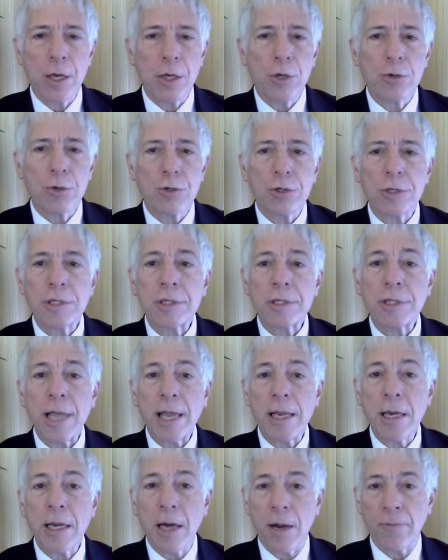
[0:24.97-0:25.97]
You should
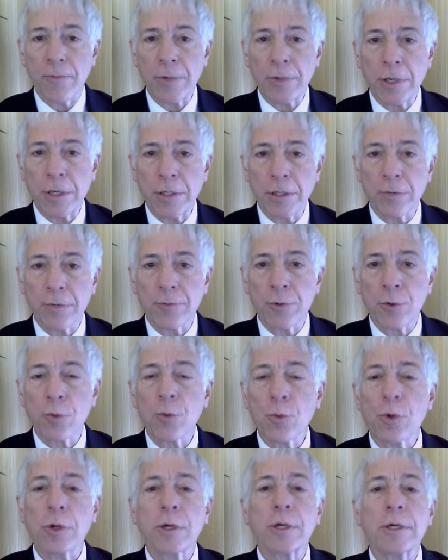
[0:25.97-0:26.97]
stay confident of your
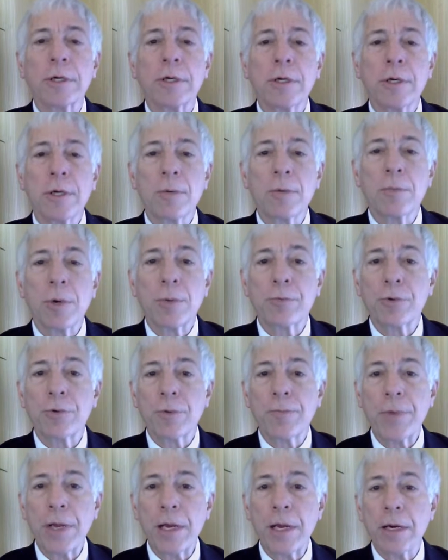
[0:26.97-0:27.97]
work, but
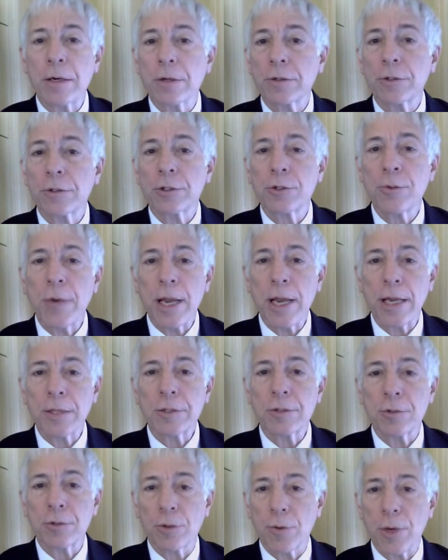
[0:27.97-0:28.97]
prepare to
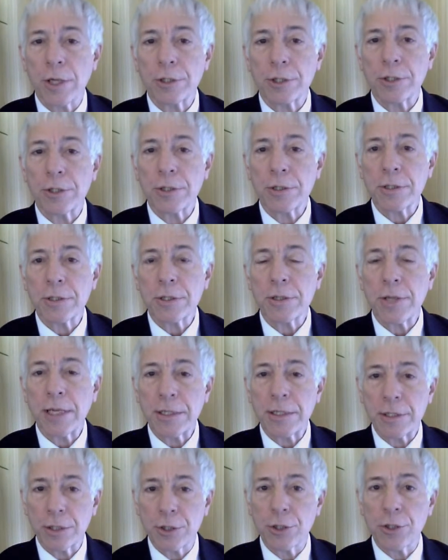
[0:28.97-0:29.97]
answer questions
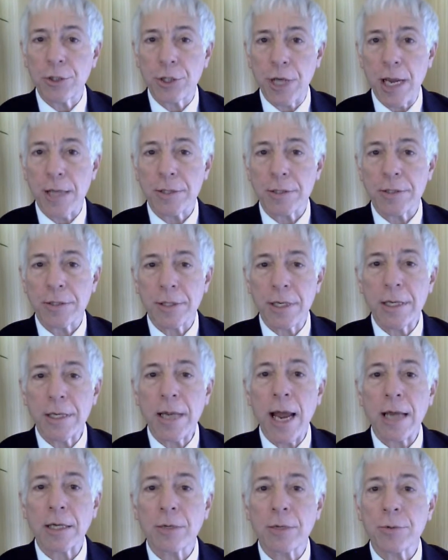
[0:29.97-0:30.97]
that suggest
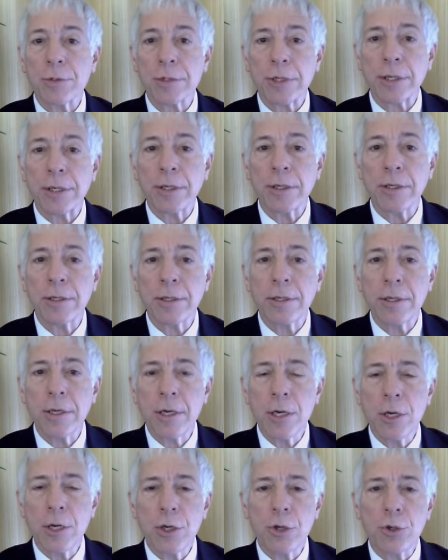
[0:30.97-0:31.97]
inadequacy.
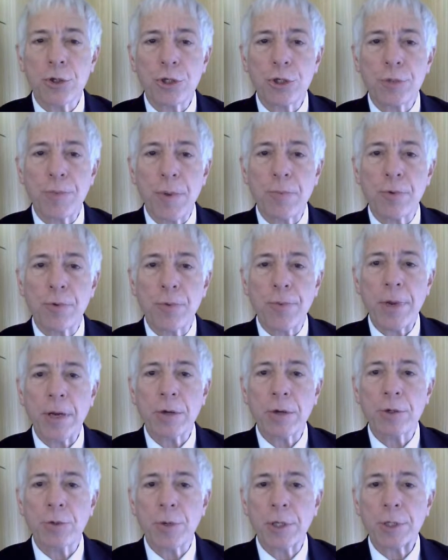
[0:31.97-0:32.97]
You should be
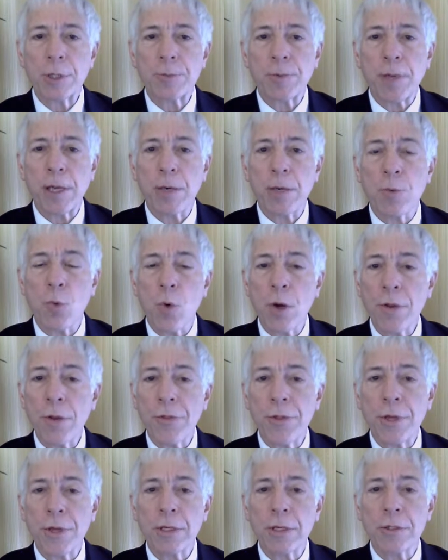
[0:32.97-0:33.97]
prepared to explain what
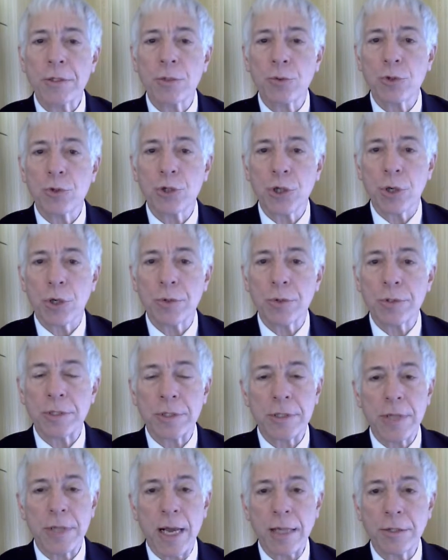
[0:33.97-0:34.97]
things you
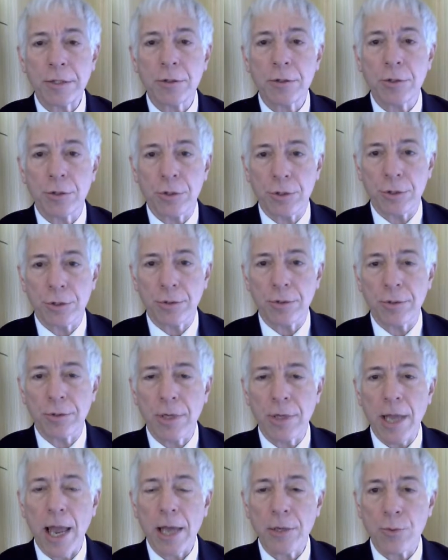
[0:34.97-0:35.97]
chose not to do
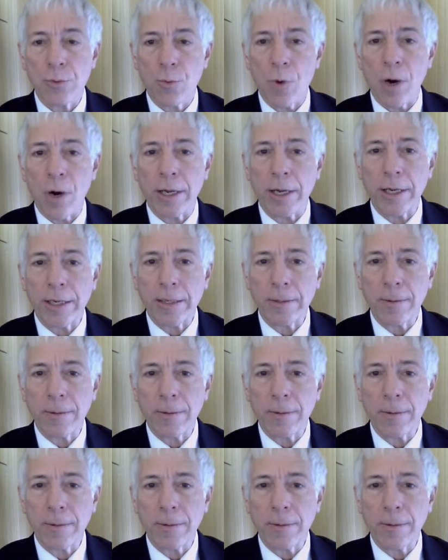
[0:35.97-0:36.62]
and why.